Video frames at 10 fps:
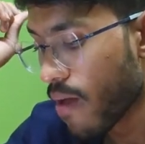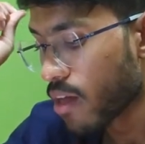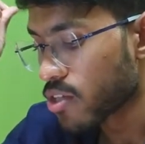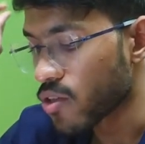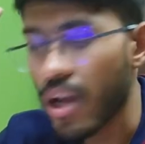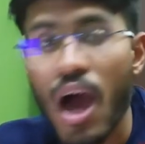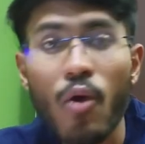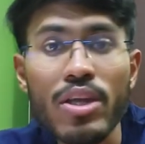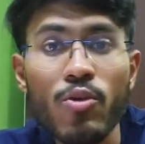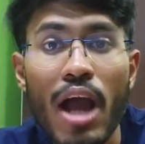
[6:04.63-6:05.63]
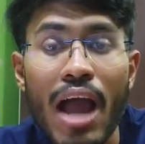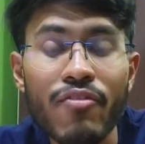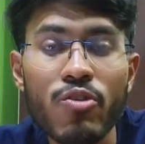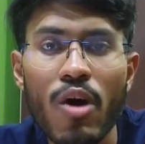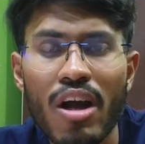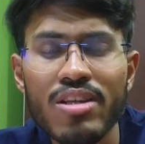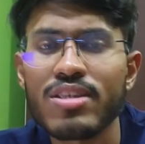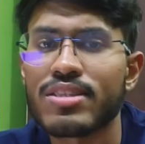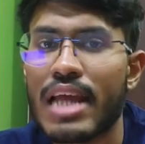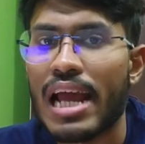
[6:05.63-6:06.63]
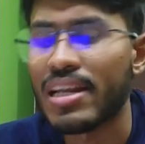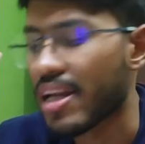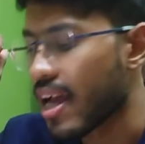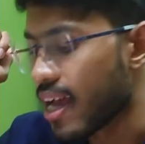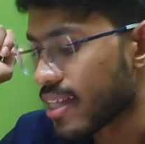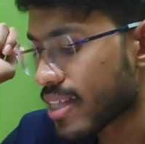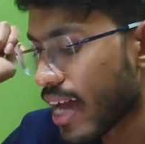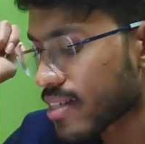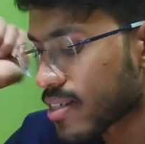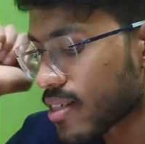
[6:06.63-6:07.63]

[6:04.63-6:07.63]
So, now you have to understand that